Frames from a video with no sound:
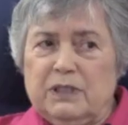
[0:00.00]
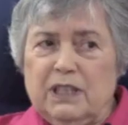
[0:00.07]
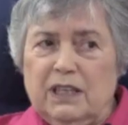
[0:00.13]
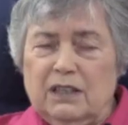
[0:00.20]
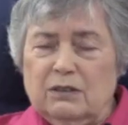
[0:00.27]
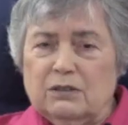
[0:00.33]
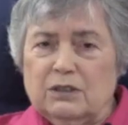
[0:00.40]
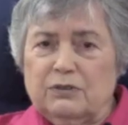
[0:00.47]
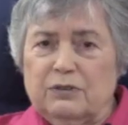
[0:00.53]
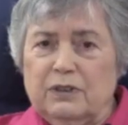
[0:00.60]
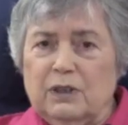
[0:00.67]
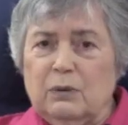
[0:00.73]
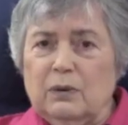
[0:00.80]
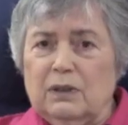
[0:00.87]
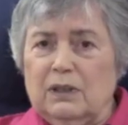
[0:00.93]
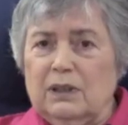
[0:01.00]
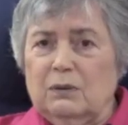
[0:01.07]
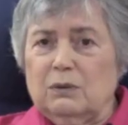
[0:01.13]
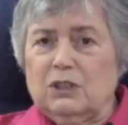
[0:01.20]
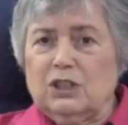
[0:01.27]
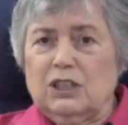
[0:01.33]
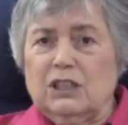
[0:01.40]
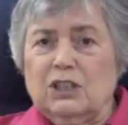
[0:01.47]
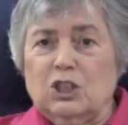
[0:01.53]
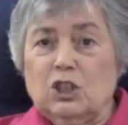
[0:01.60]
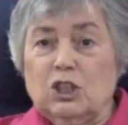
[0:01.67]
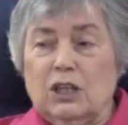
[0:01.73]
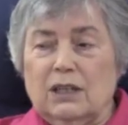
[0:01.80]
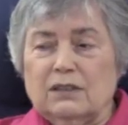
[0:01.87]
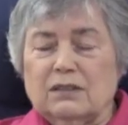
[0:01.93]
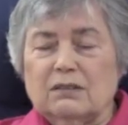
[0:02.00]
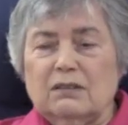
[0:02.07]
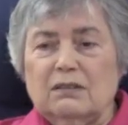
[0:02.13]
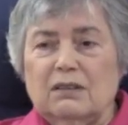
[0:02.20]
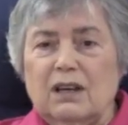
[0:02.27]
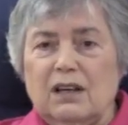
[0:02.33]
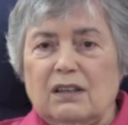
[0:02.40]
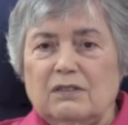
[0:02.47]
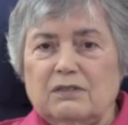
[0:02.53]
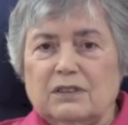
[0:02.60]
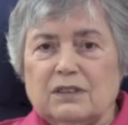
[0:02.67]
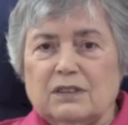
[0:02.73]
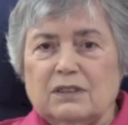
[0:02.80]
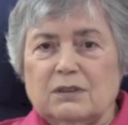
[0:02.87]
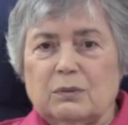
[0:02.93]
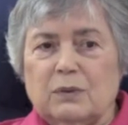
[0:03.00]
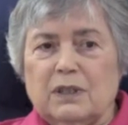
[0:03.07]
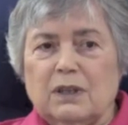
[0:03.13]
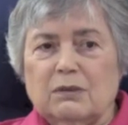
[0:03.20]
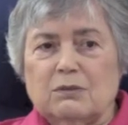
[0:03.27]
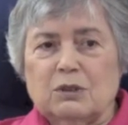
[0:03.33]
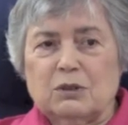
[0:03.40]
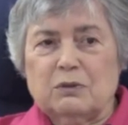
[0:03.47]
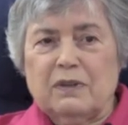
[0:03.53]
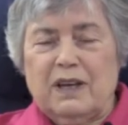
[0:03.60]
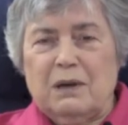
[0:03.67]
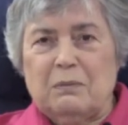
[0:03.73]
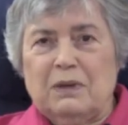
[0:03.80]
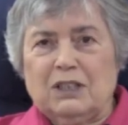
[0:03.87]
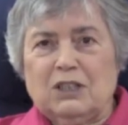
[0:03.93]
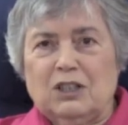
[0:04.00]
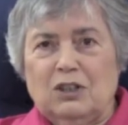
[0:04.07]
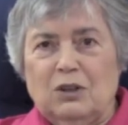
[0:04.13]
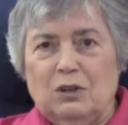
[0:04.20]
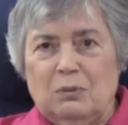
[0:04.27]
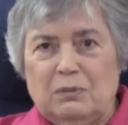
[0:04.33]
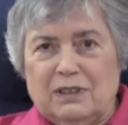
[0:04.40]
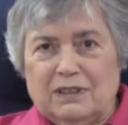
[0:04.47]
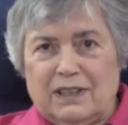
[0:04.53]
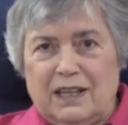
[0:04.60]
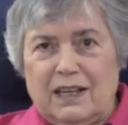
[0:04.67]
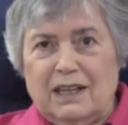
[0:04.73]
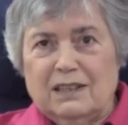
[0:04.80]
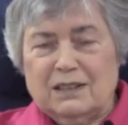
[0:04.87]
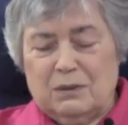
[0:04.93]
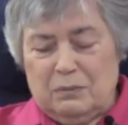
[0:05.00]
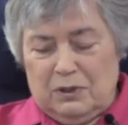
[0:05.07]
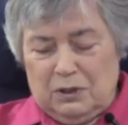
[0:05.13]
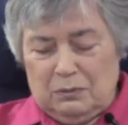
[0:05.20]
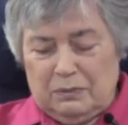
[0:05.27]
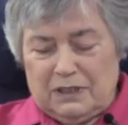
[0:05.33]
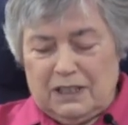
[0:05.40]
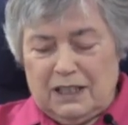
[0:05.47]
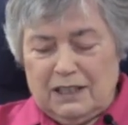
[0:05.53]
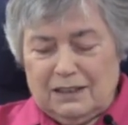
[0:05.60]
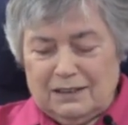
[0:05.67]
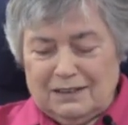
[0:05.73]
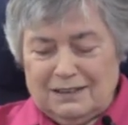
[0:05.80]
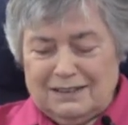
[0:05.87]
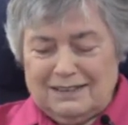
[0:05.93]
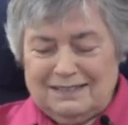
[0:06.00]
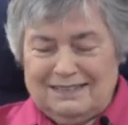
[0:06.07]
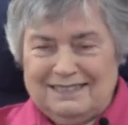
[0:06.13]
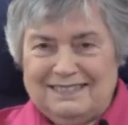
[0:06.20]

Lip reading: potatoes frequently, which he just loves, because we don't do that much at home, because I hate to peel potatoes.